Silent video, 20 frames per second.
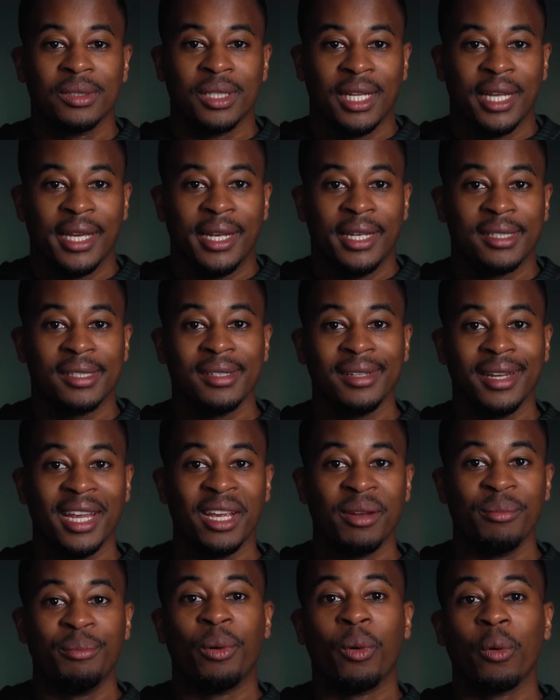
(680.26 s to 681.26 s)
delays
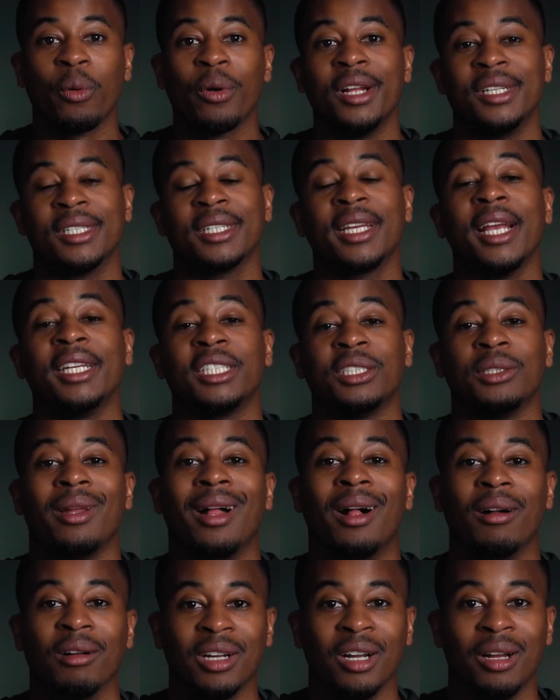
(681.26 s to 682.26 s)
and poor educational
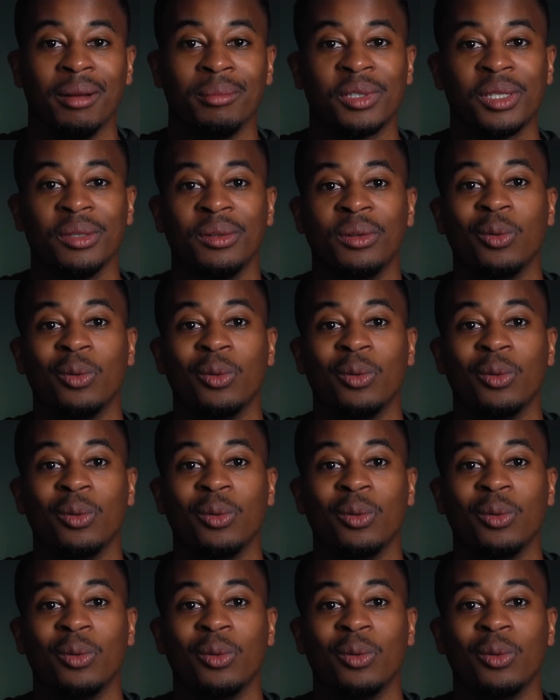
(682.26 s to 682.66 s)
outcomes,